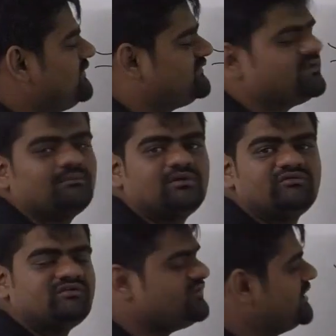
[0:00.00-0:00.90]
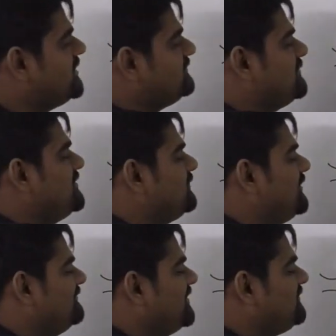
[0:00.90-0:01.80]
The sum of infinite sum is
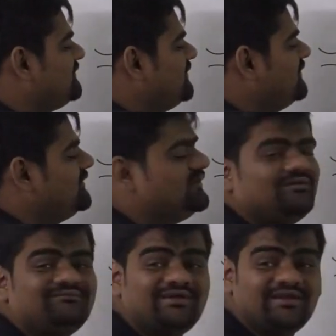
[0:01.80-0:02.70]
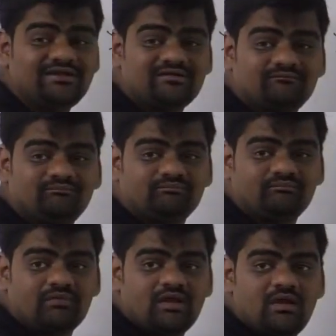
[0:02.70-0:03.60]
always infinite.
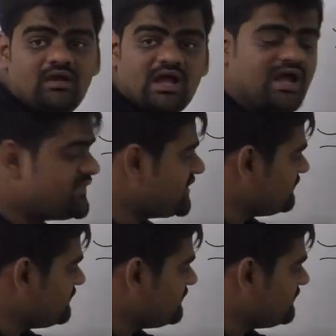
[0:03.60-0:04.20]
And there is